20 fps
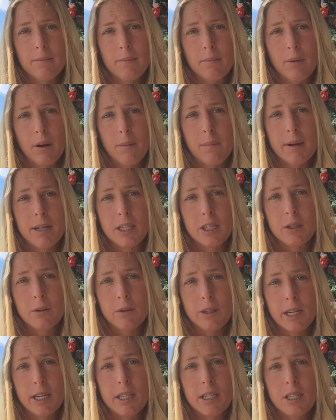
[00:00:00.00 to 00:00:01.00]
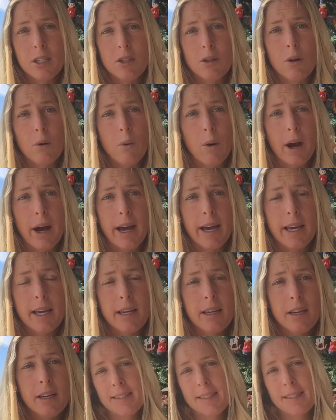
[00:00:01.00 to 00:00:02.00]
brought my 2 kids to Hawaii,
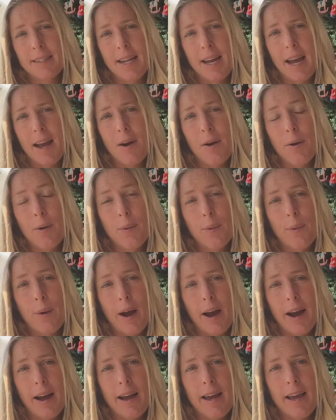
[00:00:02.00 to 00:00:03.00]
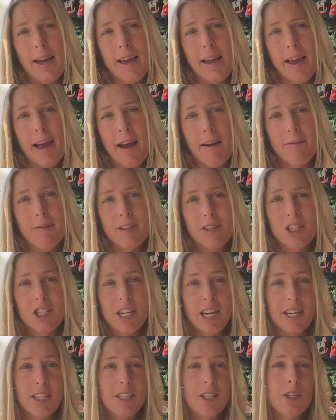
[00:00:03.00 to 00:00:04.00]
now I have the
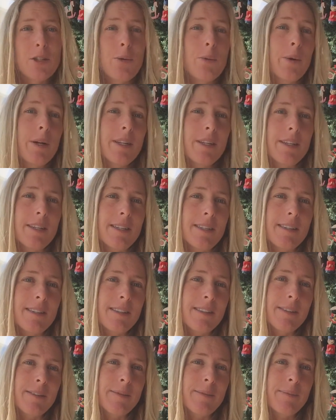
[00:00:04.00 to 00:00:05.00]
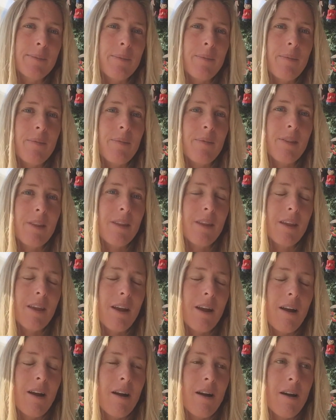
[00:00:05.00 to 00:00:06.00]
chance to witness
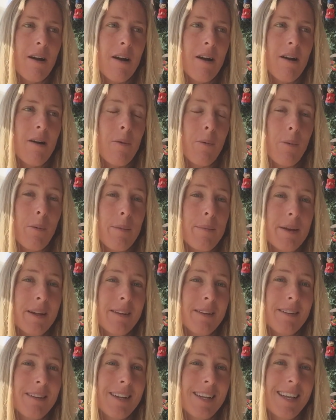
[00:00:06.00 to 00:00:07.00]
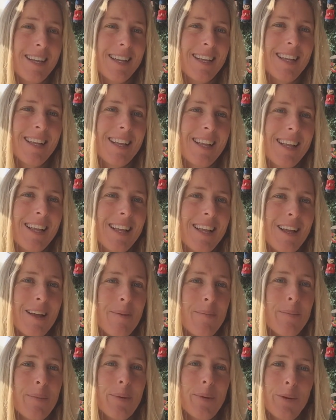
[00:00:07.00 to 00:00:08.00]
women,
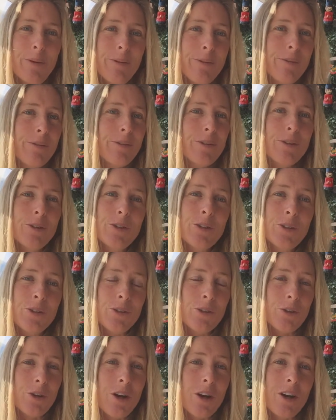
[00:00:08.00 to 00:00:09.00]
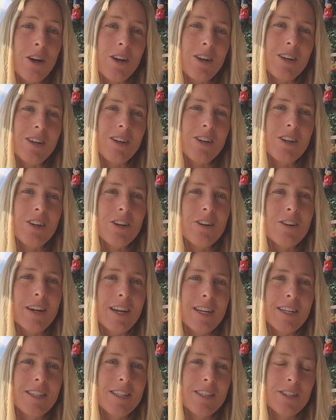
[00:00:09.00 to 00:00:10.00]
beautiful, strong,
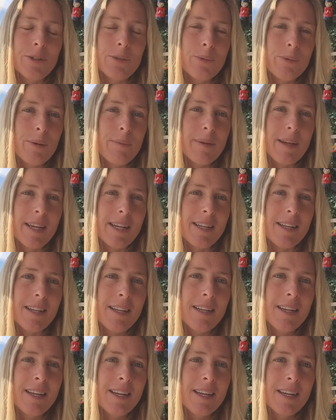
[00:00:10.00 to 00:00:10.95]
courageous women